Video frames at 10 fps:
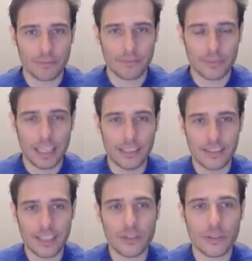and the
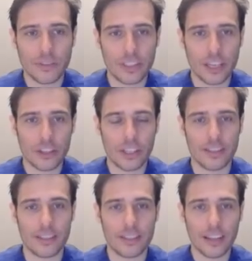center of attention as
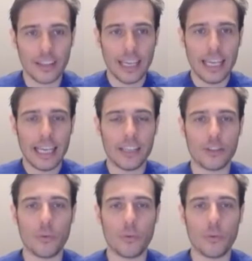the sun is the